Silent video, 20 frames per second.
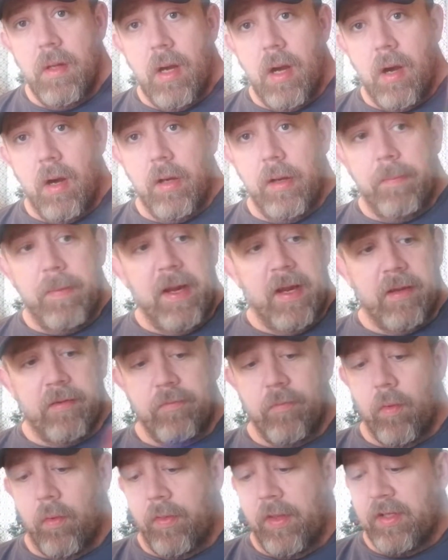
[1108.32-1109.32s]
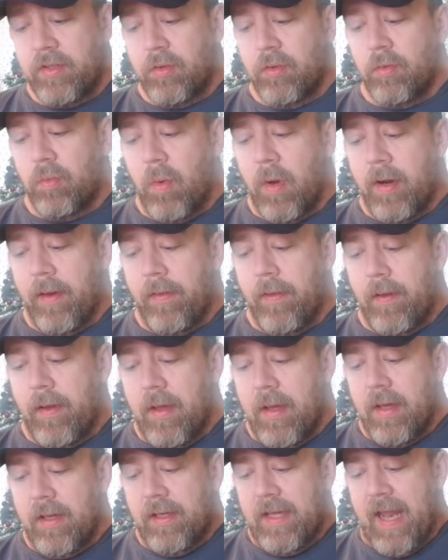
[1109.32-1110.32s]
on the PS4. This was one of the
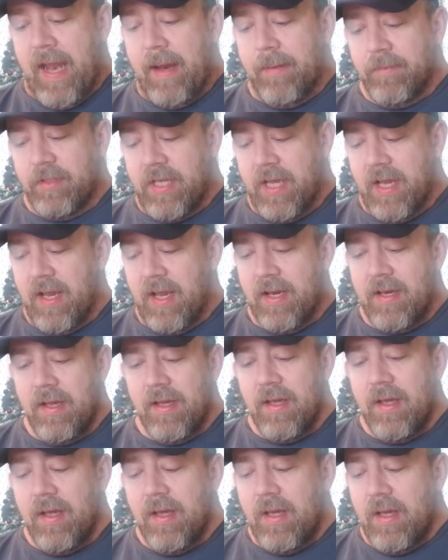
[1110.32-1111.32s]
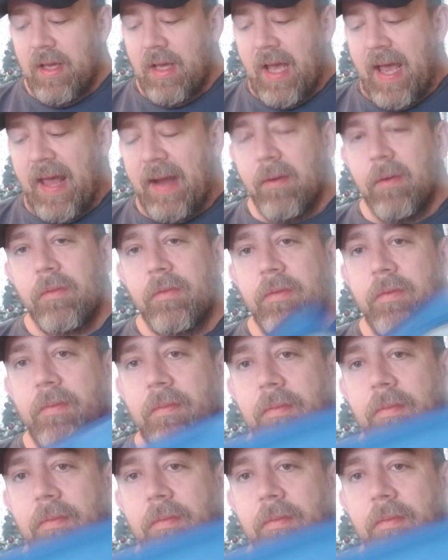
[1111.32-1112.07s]
games that I don't